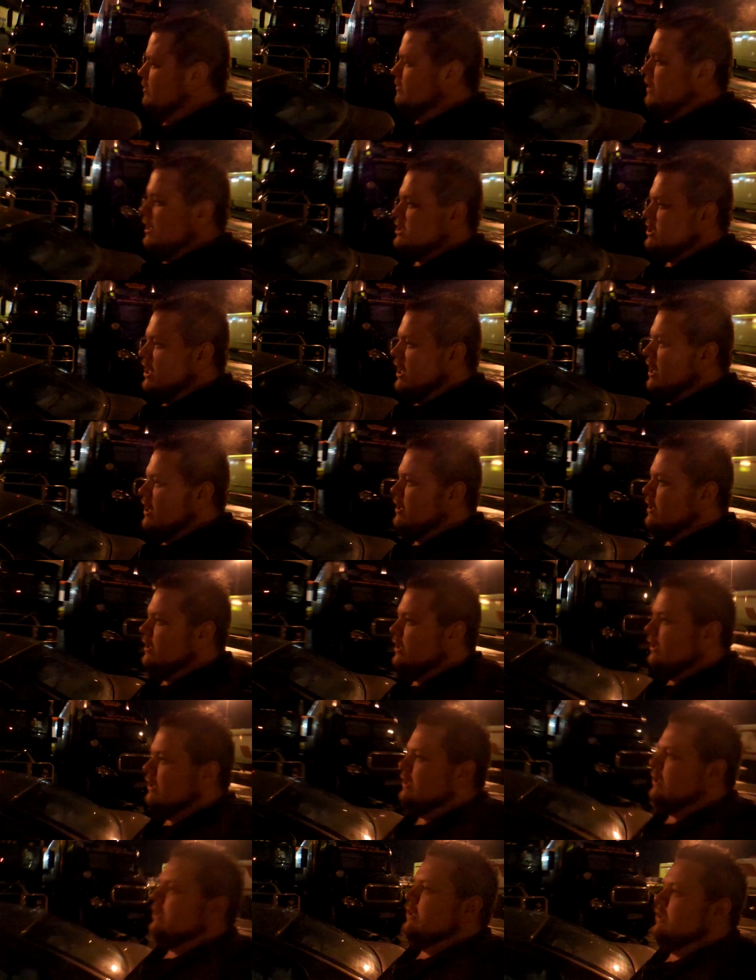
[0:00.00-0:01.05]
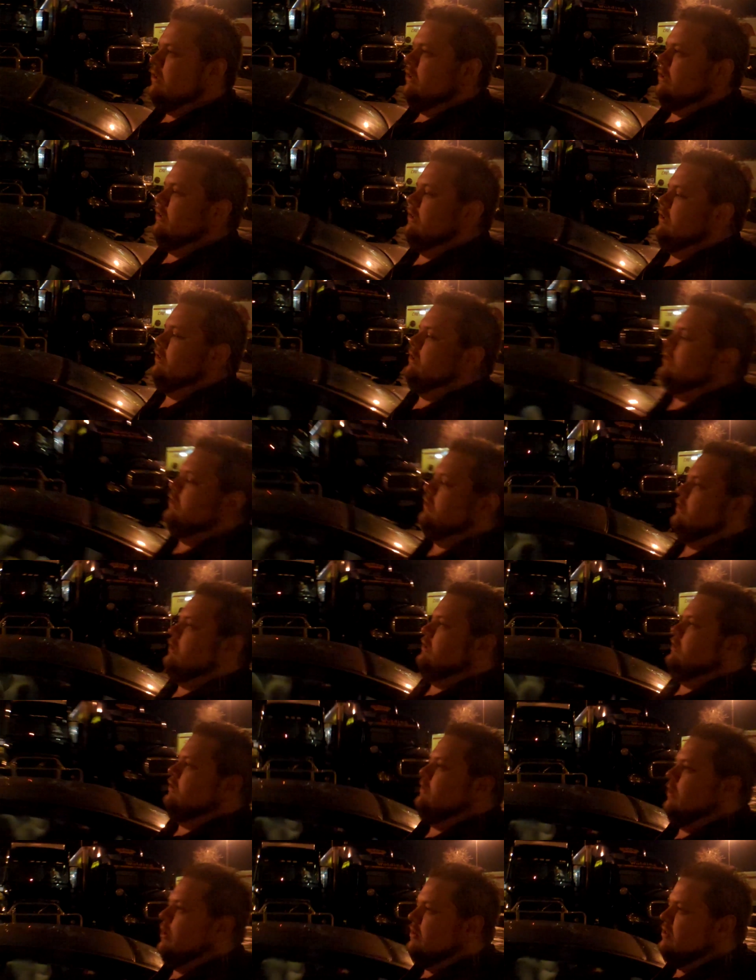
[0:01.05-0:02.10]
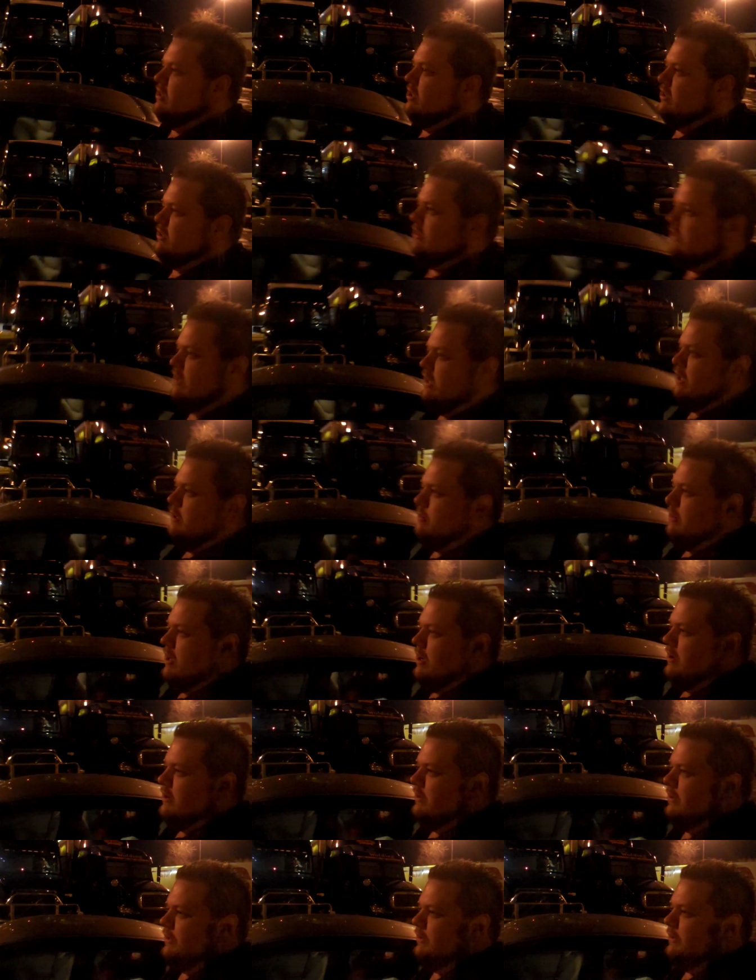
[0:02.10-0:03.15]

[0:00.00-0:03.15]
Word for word: of my childhood. It's always good to see him though.